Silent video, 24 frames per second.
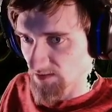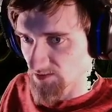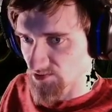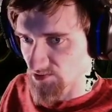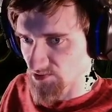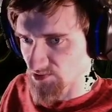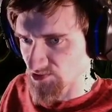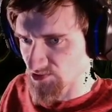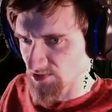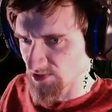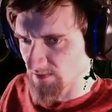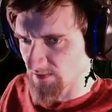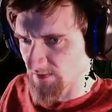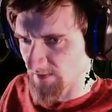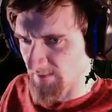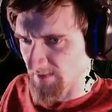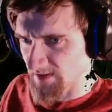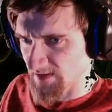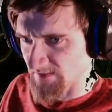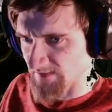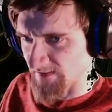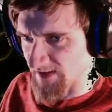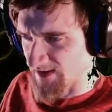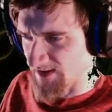We'll start with it
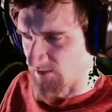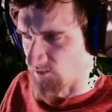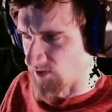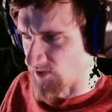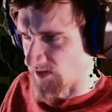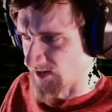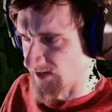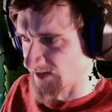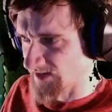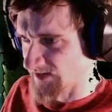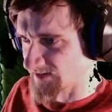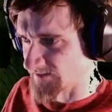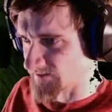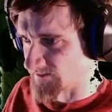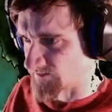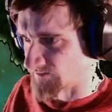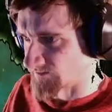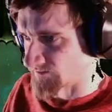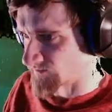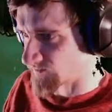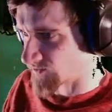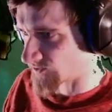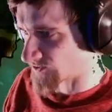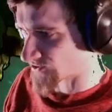being that wide, and
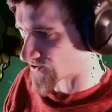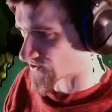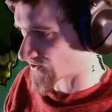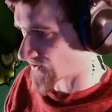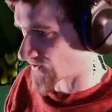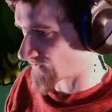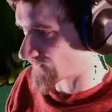we'll just go